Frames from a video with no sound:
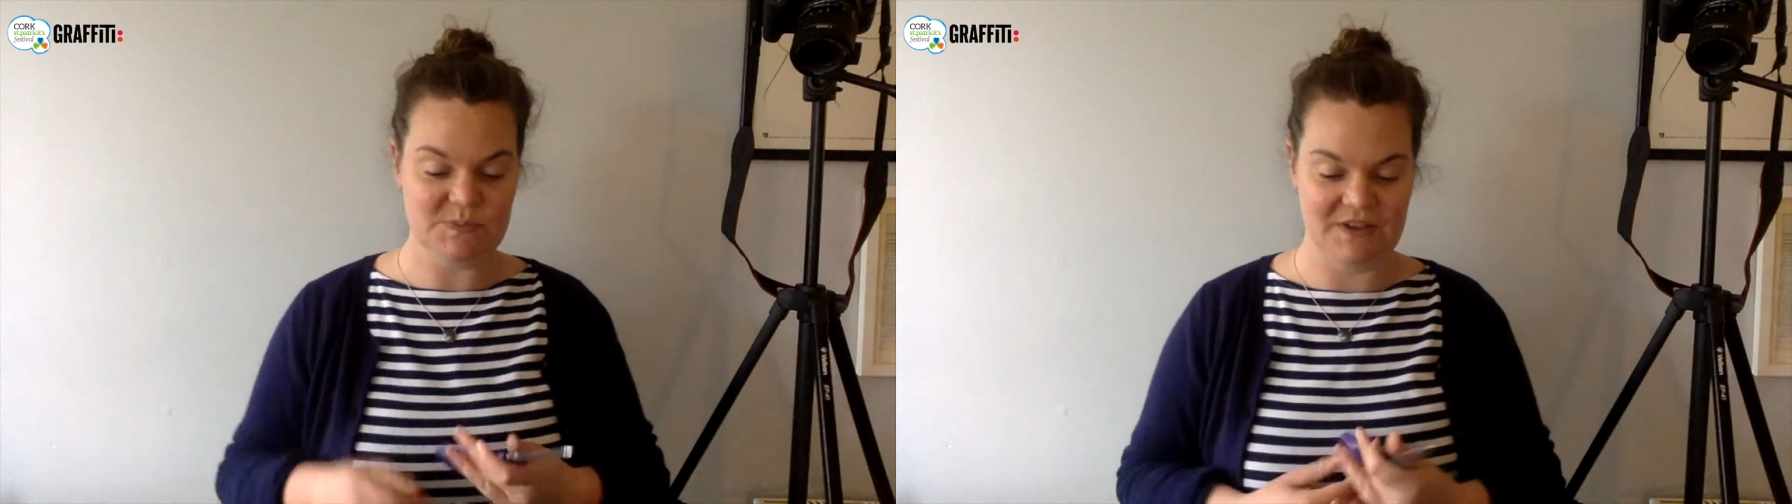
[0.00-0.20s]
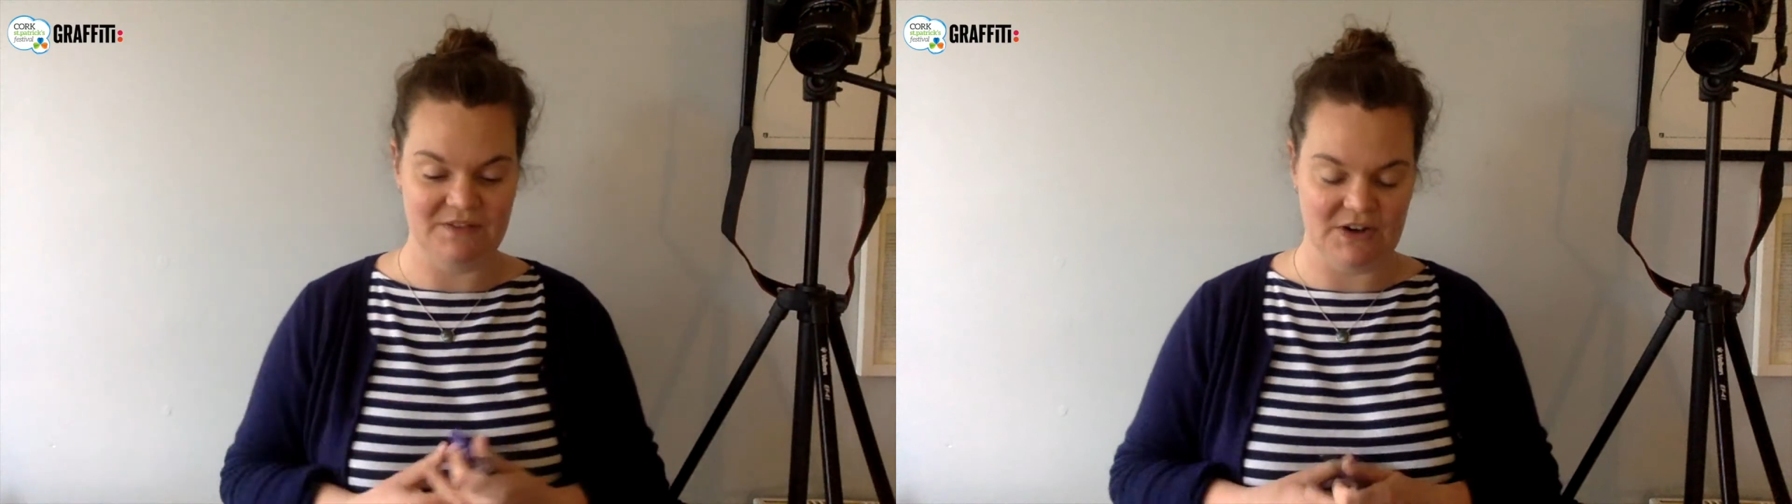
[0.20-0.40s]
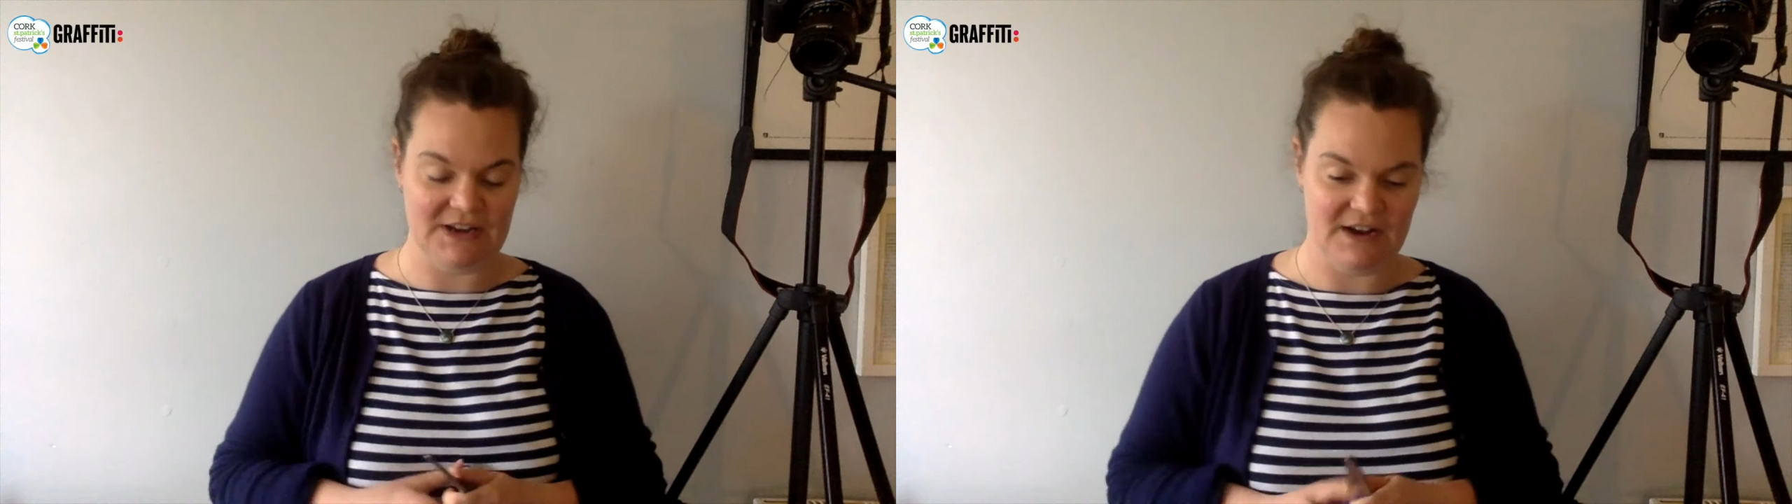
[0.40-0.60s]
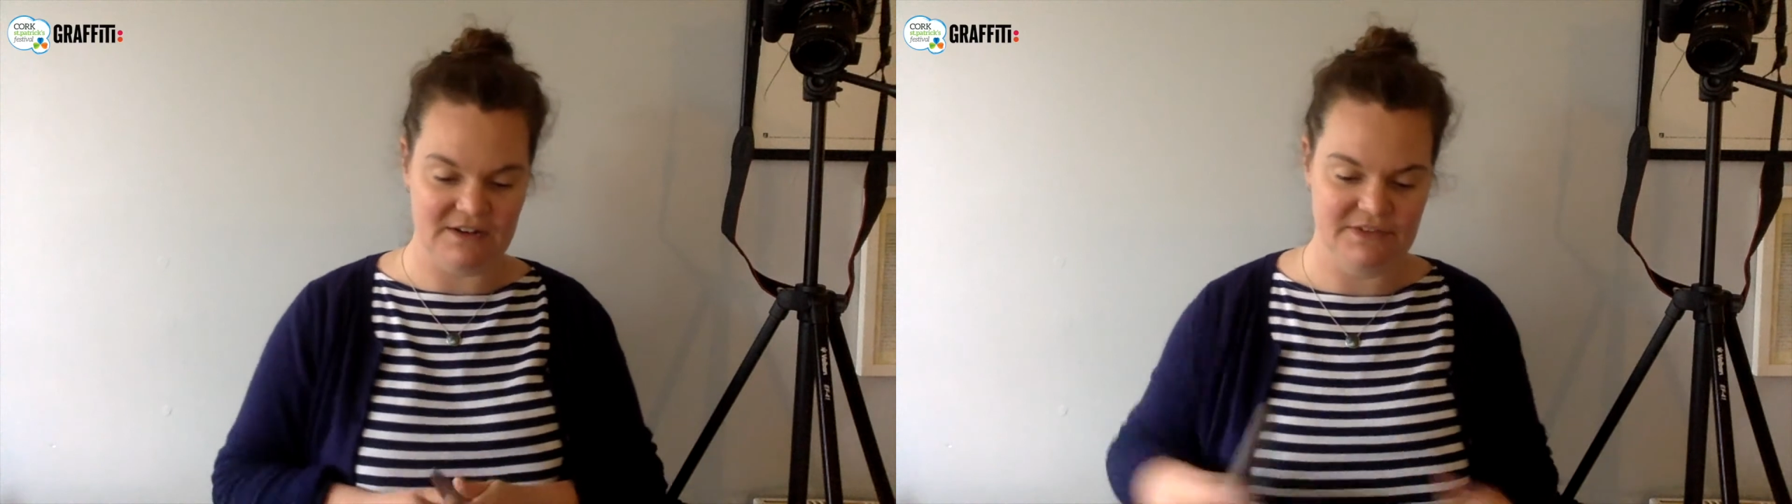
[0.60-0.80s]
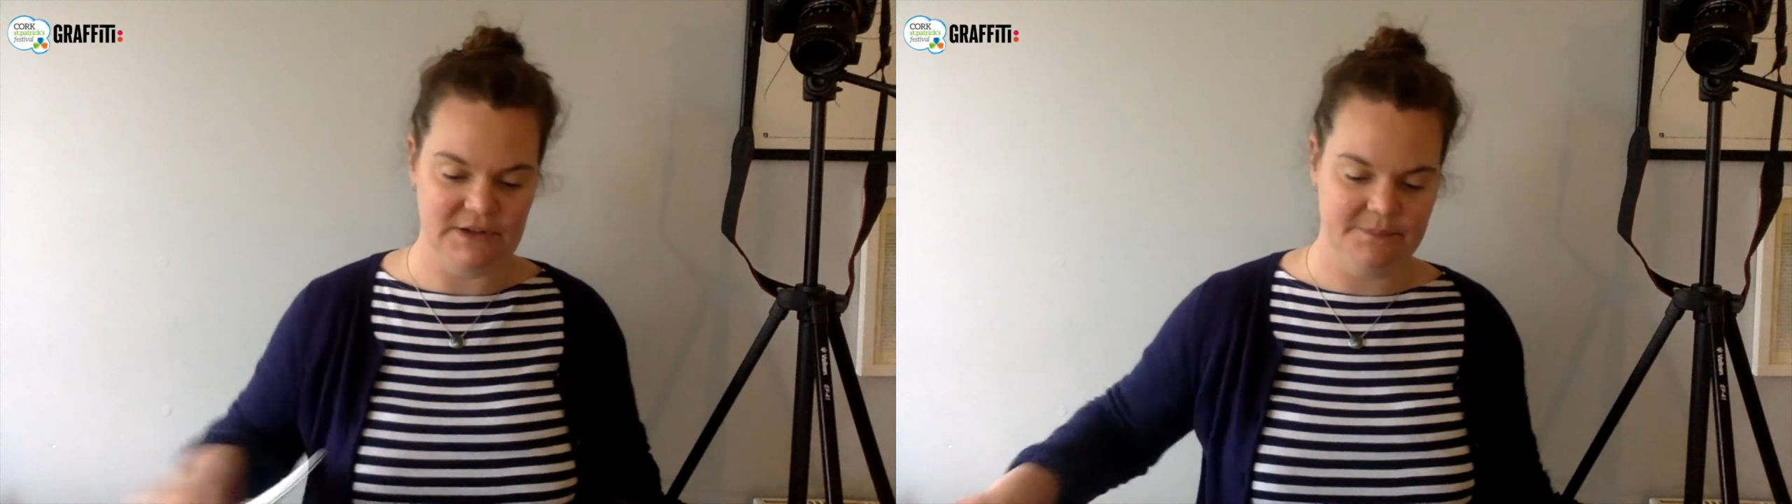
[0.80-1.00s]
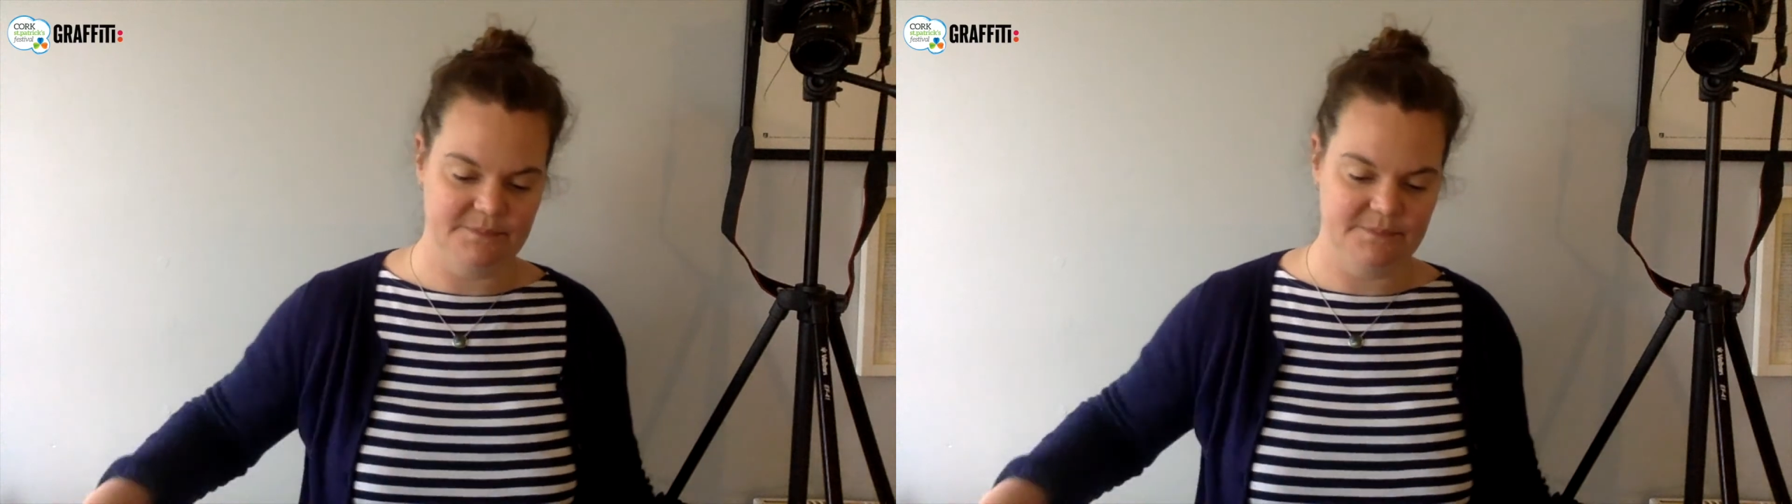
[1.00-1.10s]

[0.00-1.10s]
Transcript: being very careful,